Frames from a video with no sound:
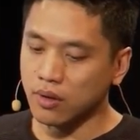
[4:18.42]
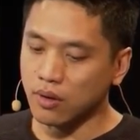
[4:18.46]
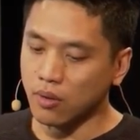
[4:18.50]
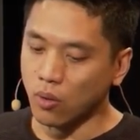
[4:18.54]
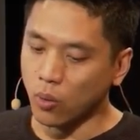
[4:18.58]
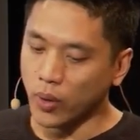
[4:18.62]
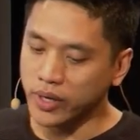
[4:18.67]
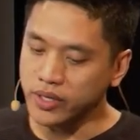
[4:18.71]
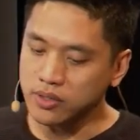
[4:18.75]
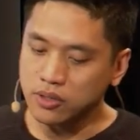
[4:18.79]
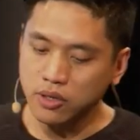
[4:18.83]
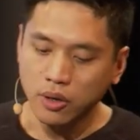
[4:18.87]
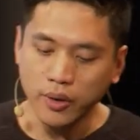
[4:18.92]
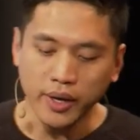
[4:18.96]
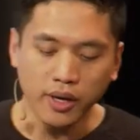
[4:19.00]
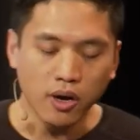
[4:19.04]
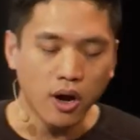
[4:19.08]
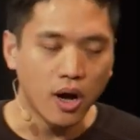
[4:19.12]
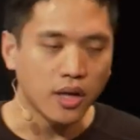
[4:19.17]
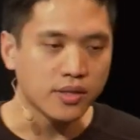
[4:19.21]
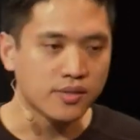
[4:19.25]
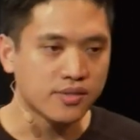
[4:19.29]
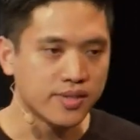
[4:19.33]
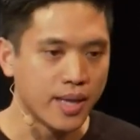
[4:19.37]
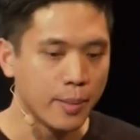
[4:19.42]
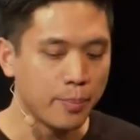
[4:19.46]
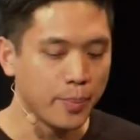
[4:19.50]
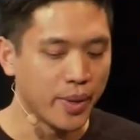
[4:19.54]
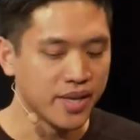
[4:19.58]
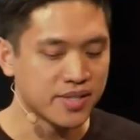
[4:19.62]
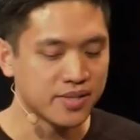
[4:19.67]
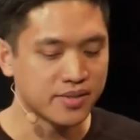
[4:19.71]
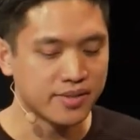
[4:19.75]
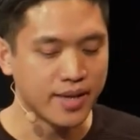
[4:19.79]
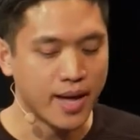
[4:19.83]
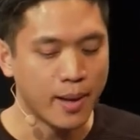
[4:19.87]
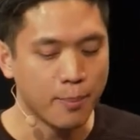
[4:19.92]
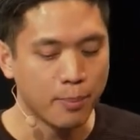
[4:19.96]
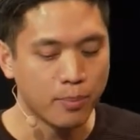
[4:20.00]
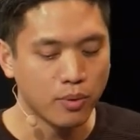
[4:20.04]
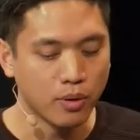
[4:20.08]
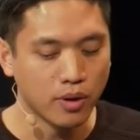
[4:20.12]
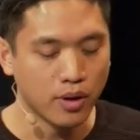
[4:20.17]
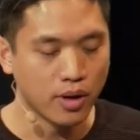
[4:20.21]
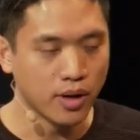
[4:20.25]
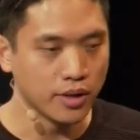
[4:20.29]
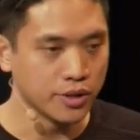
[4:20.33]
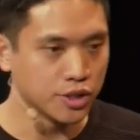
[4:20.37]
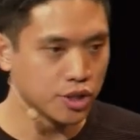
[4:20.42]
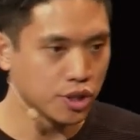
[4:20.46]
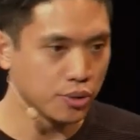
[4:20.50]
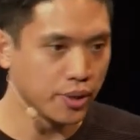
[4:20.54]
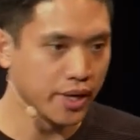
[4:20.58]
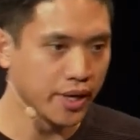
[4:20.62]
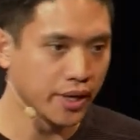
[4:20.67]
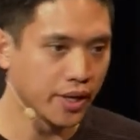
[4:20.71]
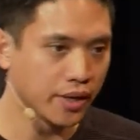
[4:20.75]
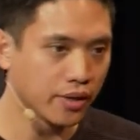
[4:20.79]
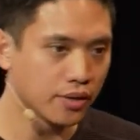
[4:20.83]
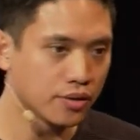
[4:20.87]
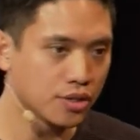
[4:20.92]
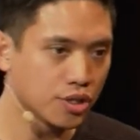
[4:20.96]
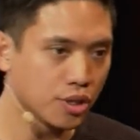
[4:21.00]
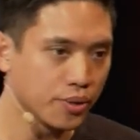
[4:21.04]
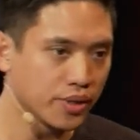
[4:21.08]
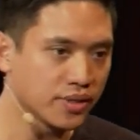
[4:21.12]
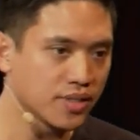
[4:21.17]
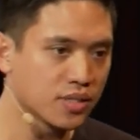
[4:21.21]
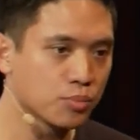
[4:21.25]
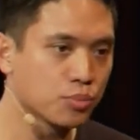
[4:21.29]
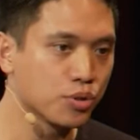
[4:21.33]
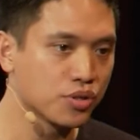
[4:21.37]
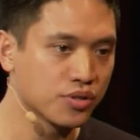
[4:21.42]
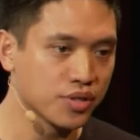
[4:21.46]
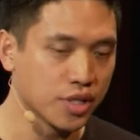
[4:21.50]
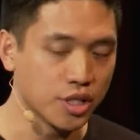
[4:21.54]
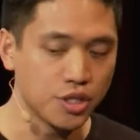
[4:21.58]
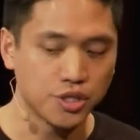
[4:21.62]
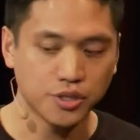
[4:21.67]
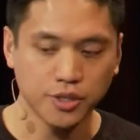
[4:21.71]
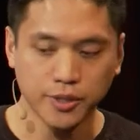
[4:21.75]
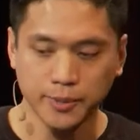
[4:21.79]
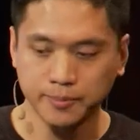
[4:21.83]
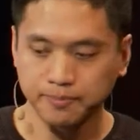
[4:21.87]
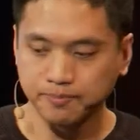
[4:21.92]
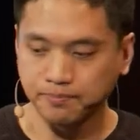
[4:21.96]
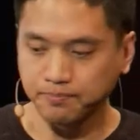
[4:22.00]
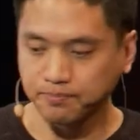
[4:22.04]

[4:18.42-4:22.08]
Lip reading: What is going on step by step during this procedure?